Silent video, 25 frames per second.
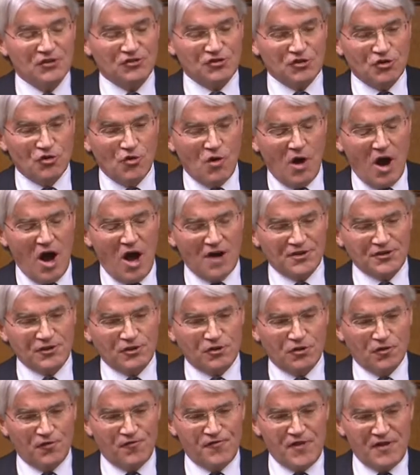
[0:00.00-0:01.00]
to
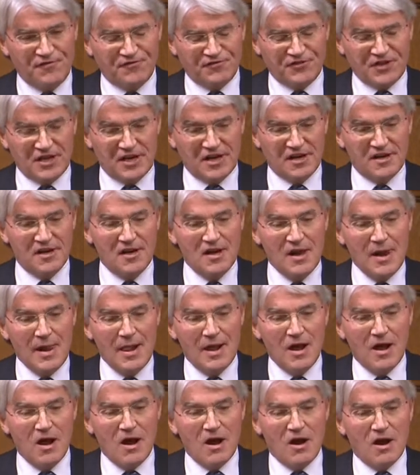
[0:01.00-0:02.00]
Article
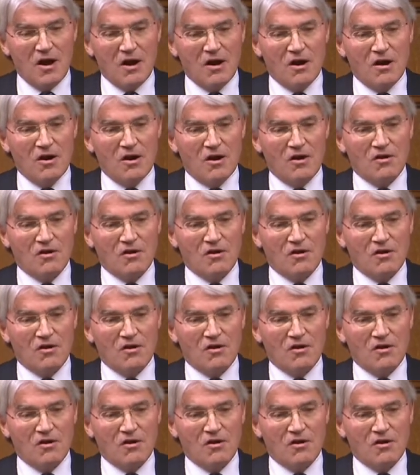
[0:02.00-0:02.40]
50?